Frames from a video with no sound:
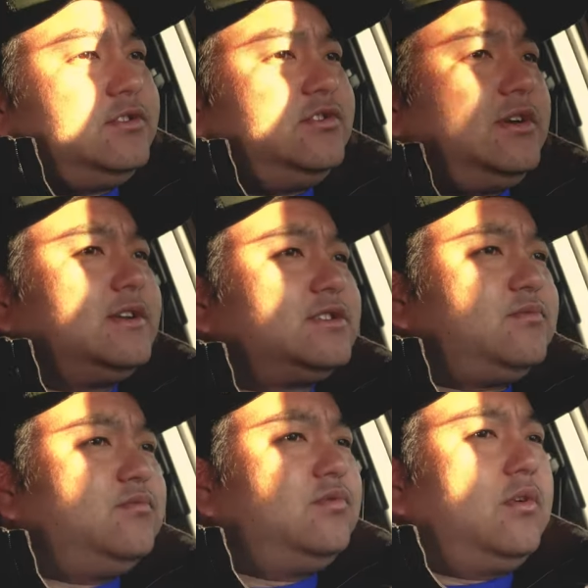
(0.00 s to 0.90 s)
Truck is
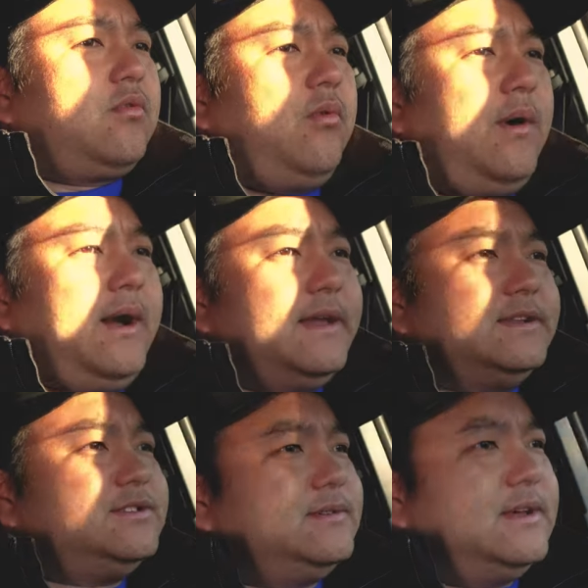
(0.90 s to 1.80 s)
real
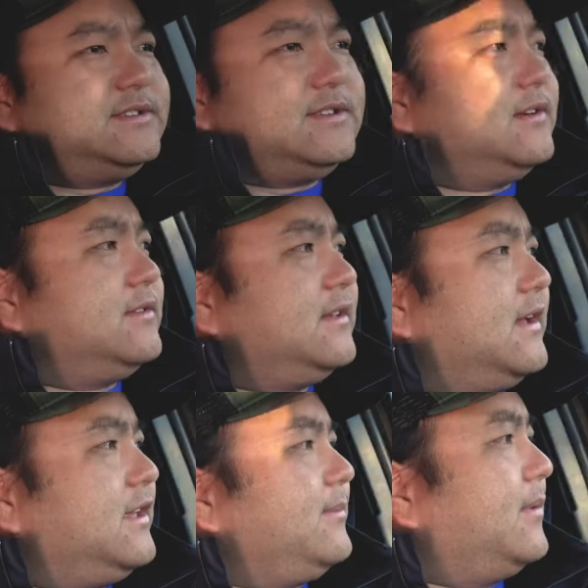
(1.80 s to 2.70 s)
quiet too. That's the other thing
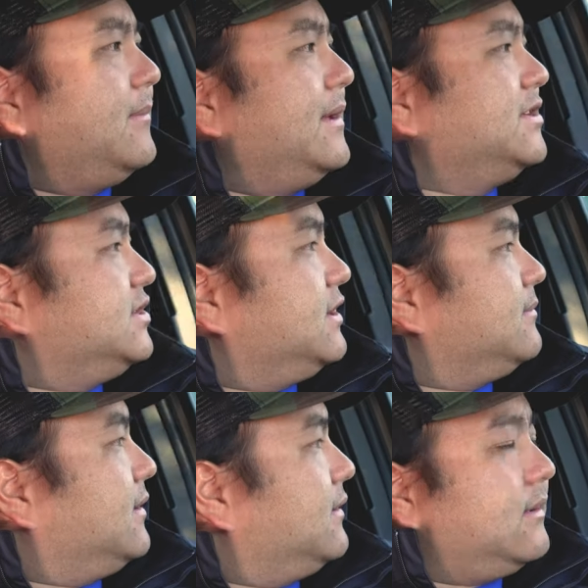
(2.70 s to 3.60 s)
I keep on
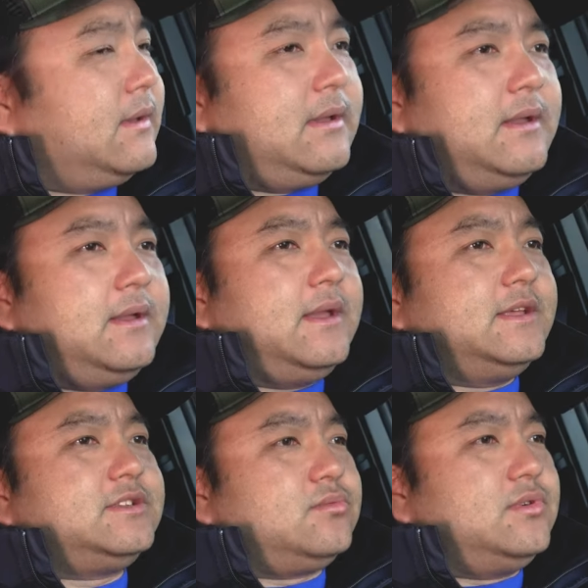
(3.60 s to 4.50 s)
mentioning, but
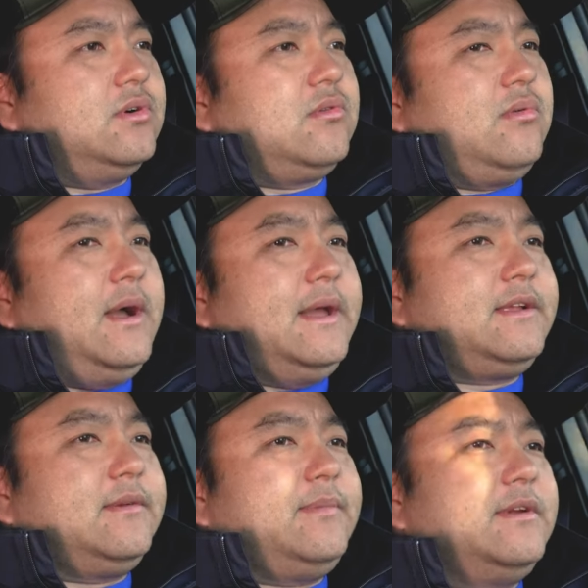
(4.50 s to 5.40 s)
it's real
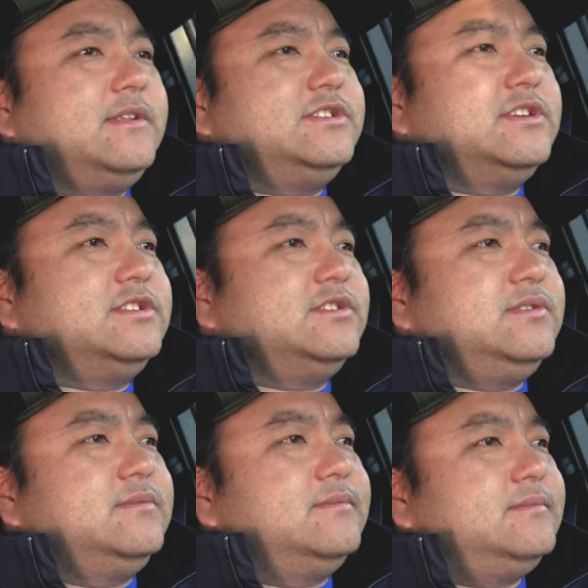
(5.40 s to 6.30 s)
quiet compared to the Gen
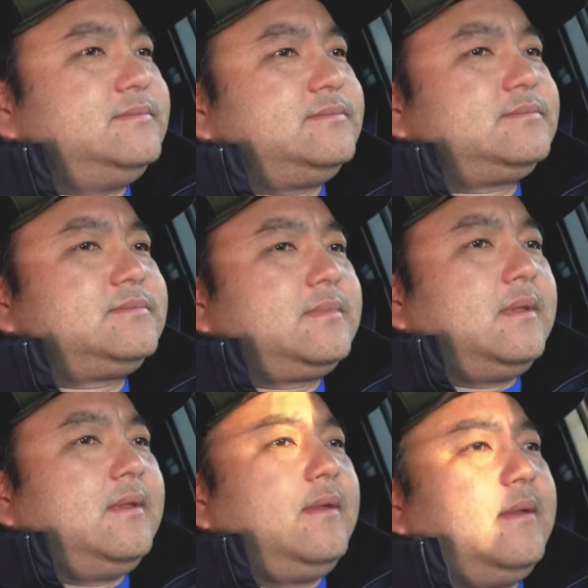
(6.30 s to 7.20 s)
2.
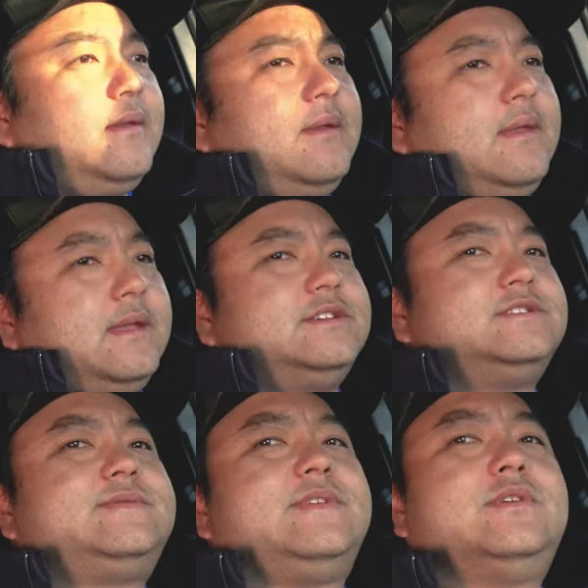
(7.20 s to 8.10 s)
It
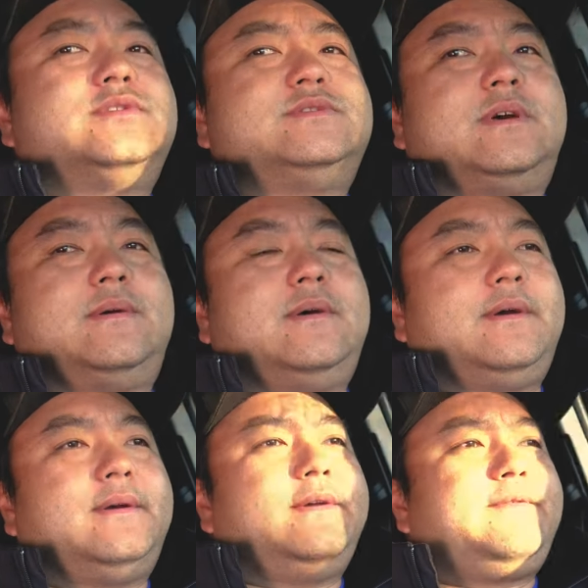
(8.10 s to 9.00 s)
just feels
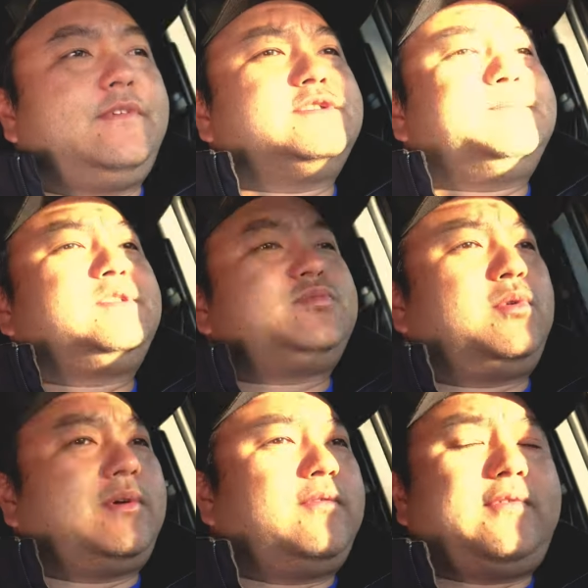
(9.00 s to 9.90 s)
it feels much
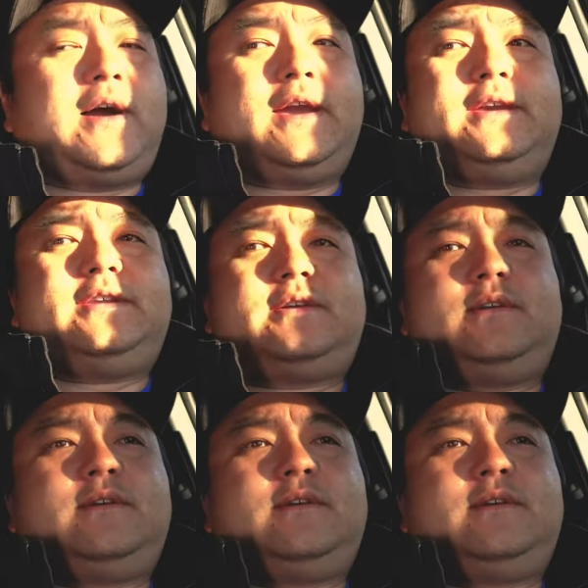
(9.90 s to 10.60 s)
more refined.